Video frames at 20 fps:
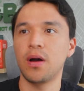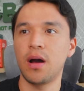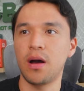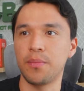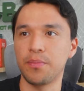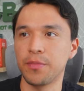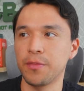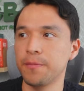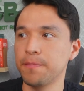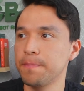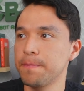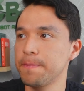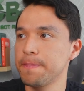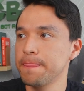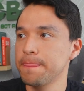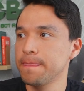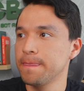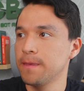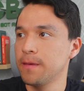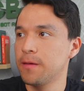up.
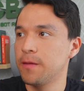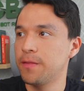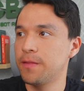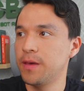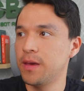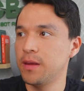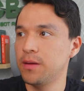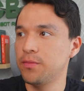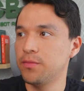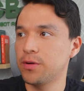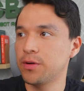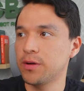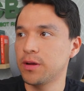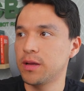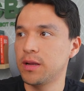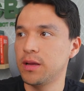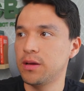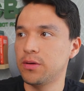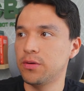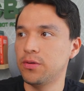Then we're going
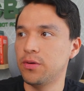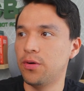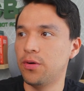to click on